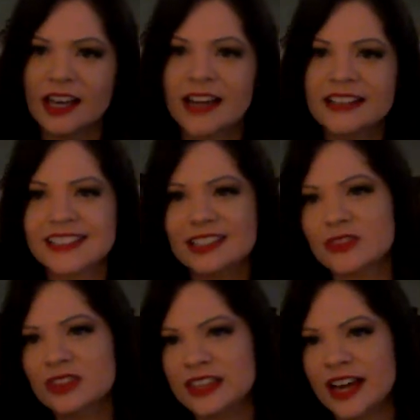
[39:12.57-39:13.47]
And
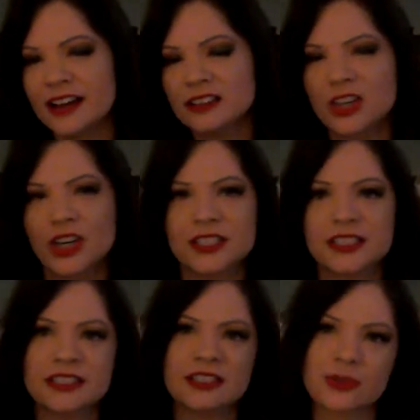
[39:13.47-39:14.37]
even that lost
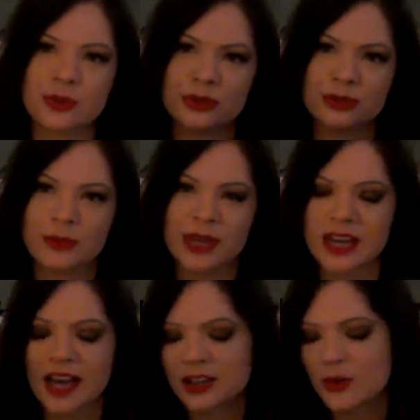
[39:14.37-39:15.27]
its thrill for
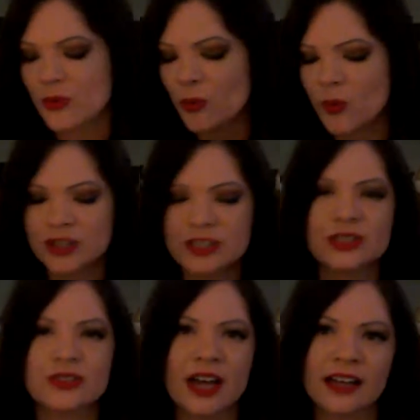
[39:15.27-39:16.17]
me. I don't want to
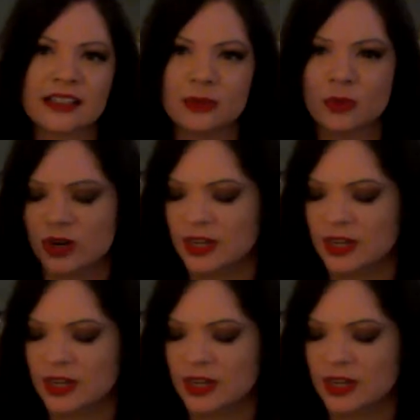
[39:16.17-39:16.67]
do that anymore.